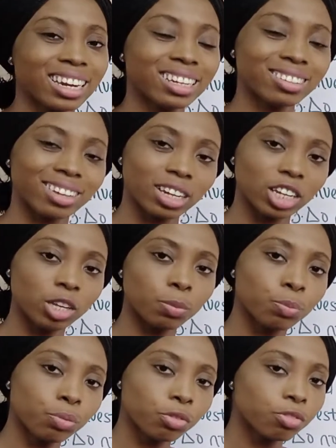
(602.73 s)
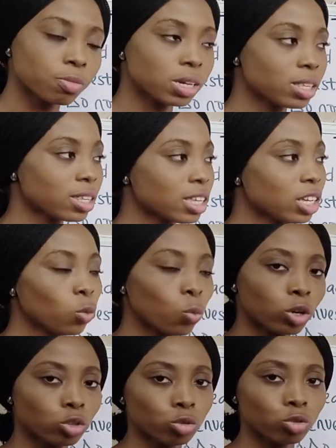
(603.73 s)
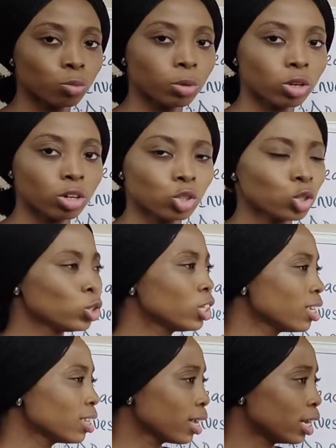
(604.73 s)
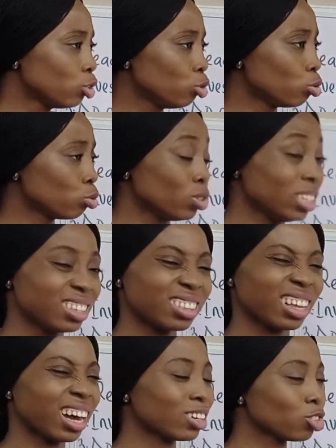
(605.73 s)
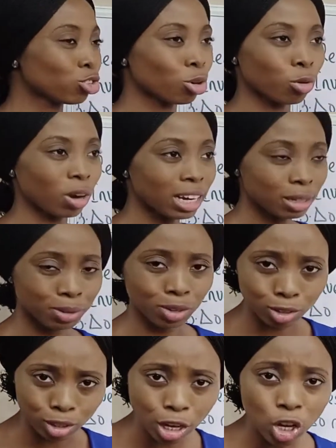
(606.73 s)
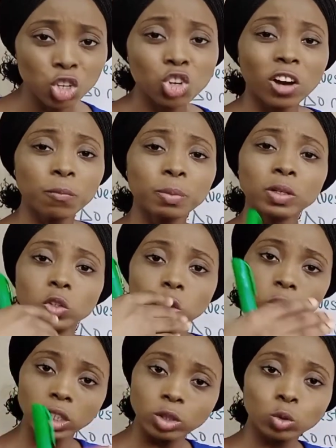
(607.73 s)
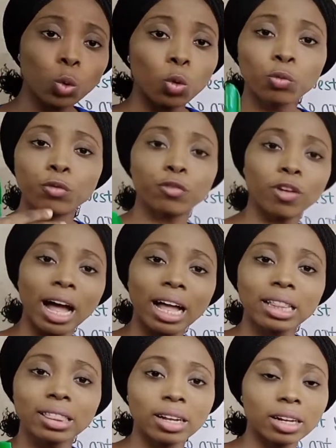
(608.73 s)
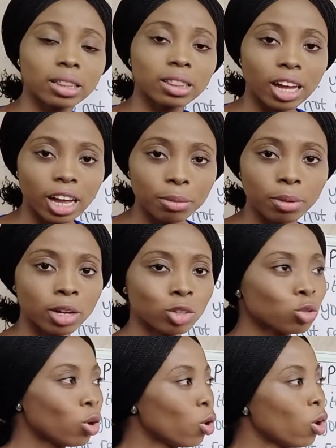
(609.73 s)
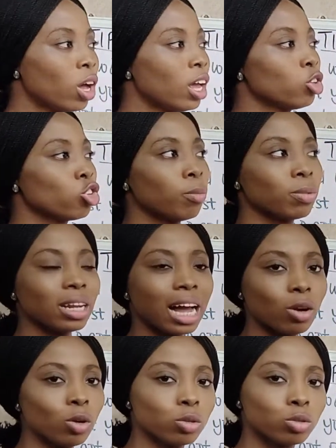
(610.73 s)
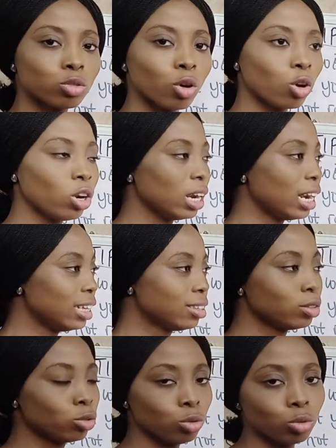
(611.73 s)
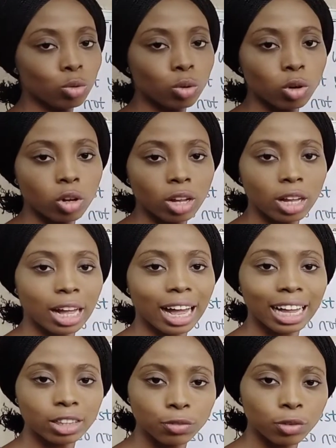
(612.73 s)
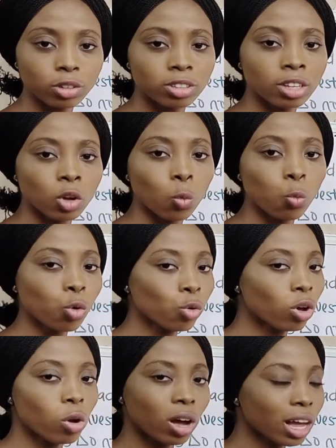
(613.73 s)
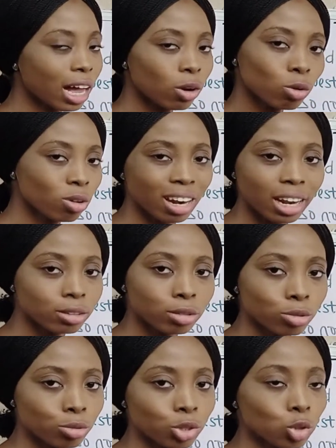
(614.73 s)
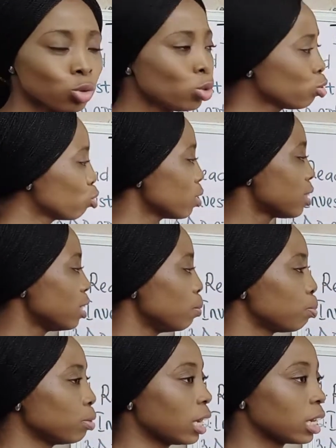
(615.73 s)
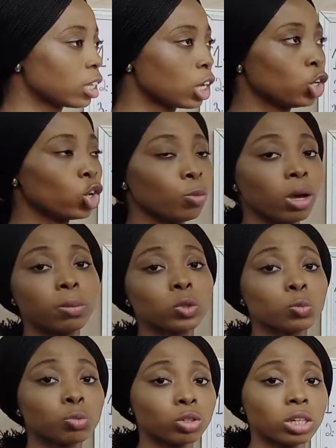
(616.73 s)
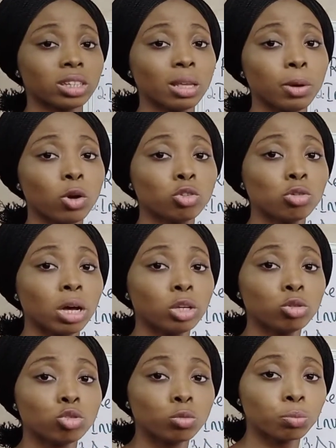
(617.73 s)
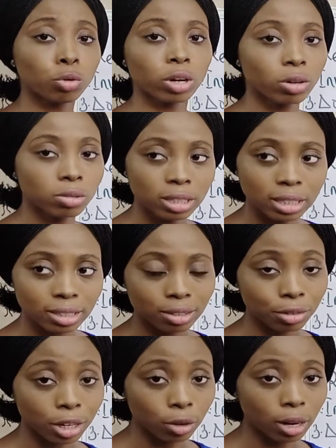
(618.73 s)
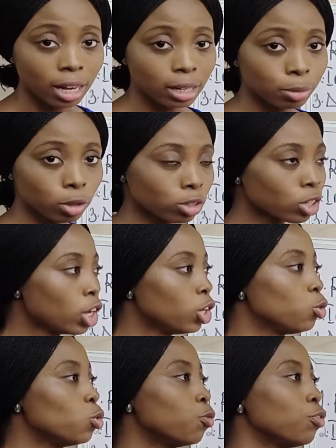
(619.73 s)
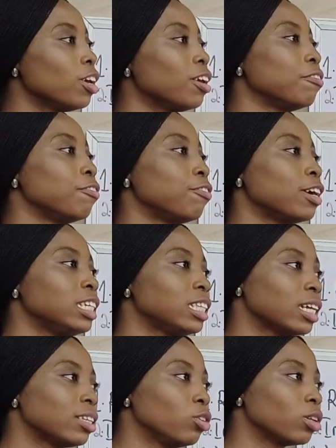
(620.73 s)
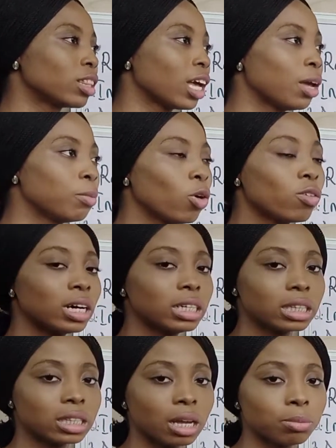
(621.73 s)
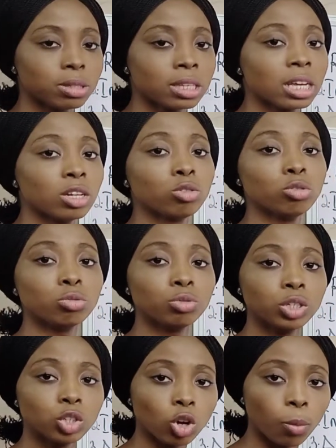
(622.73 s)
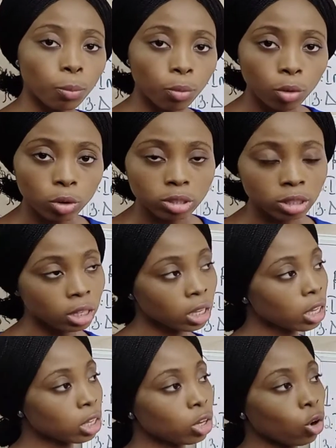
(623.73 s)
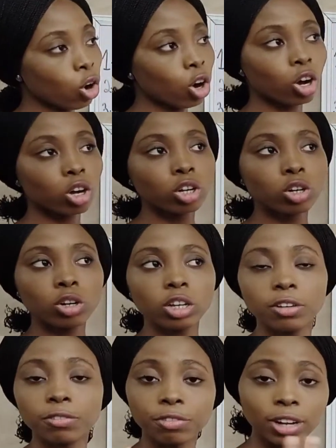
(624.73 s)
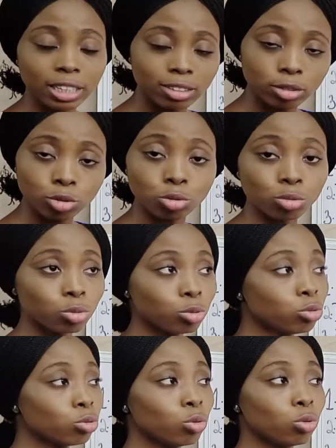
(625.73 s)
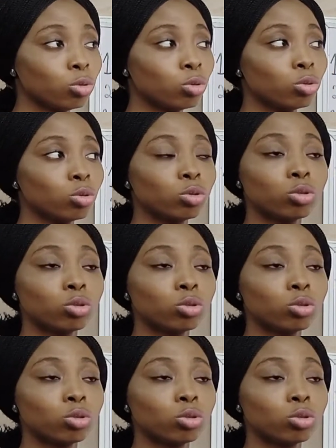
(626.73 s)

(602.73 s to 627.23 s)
there is an improvement in what you do, because you just get used to it naturally, because you have been doing it over the time. So something that looks so lengthy to you at first will no longer look lengthy to you. It will look so simple that you'll be able to pronounce it, because you are used to pronouncing it regularly, because you've invested your time over the times to read your books, or invest to